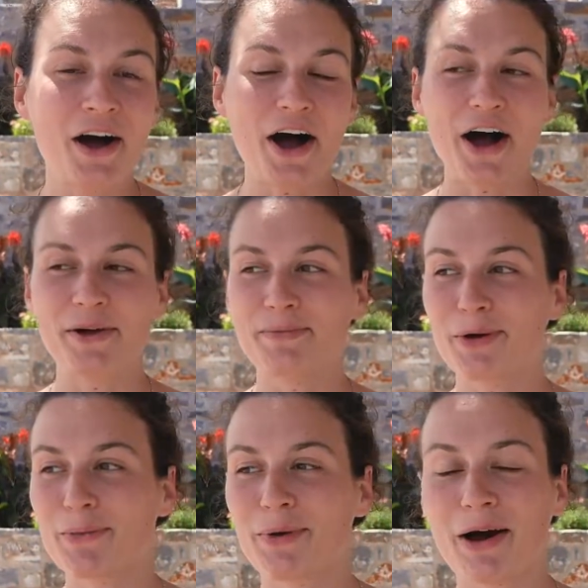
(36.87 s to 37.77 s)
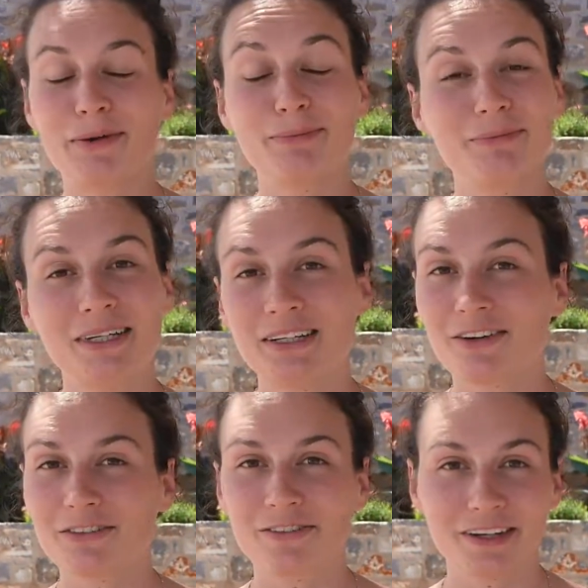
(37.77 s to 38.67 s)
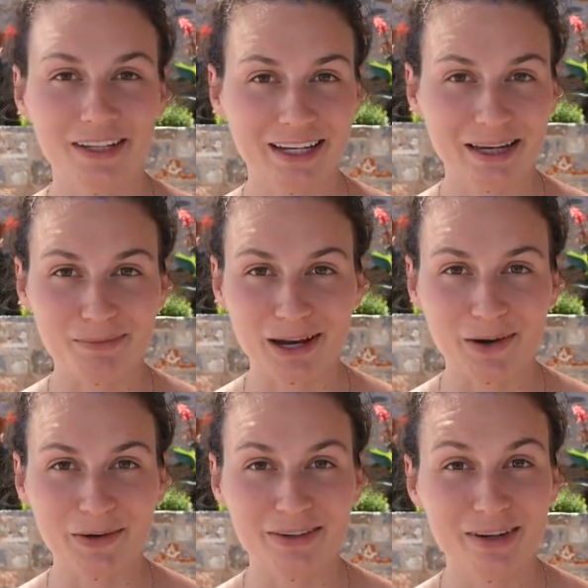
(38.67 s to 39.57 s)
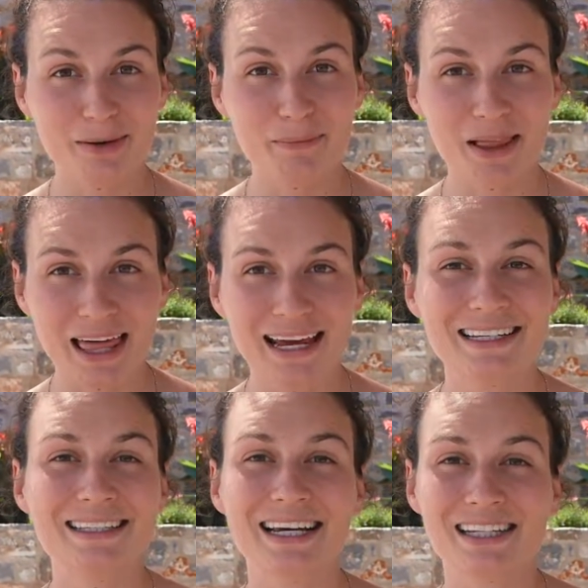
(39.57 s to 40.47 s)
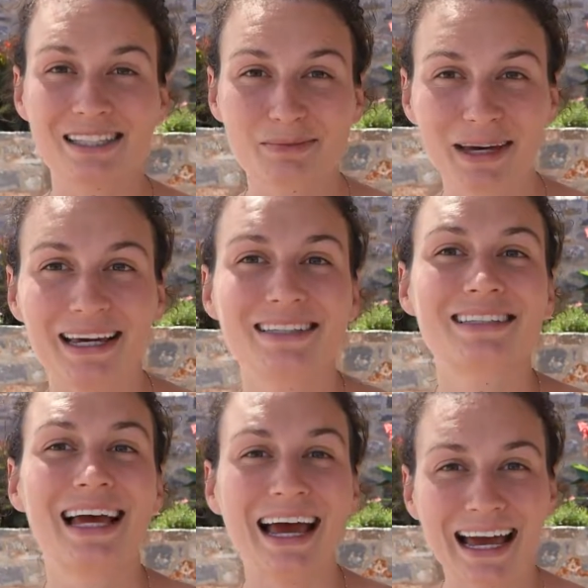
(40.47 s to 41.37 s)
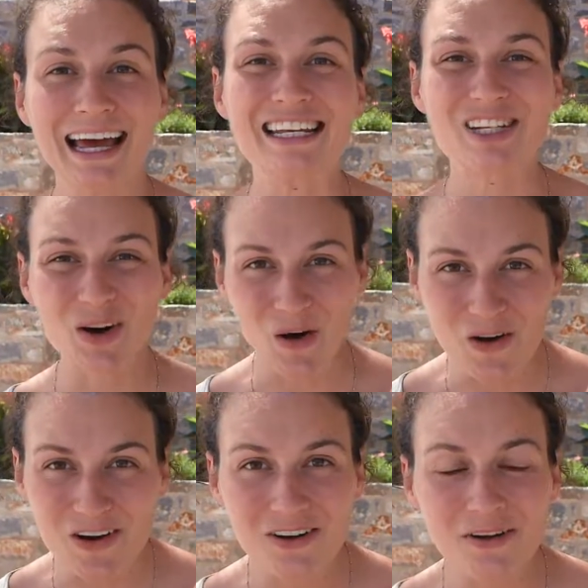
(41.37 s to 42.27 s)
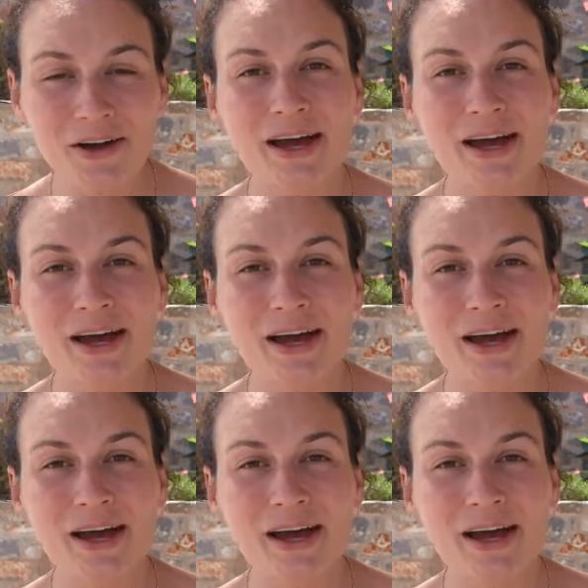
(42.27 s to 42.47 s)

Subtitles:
about me not feeling in my own place and space at all.